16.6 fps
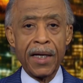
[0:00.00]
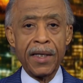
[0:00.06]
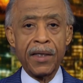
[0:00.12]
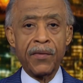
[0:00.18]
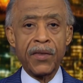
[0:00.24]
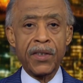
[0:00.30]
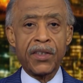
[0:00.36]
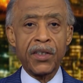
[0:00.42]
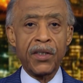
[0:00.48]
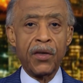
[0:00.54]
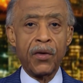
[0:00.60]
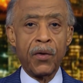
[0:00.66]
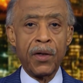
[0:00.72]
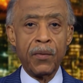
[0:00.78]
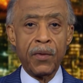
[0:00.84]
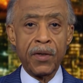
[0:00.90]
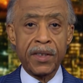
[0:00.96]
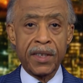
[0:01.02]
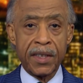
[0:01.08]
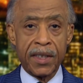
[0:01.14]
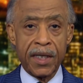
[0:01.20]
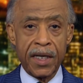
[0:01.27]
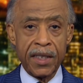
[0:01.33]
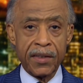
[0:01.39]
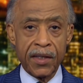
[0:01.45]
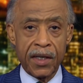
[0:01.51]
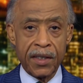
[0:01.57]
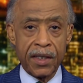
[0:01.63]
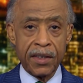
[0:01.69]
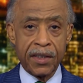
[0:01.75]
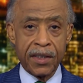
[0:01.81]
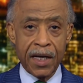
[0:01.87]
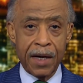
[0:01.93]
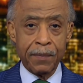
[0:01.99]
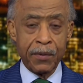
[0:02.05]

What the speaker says: colleague Richard Louis with today's other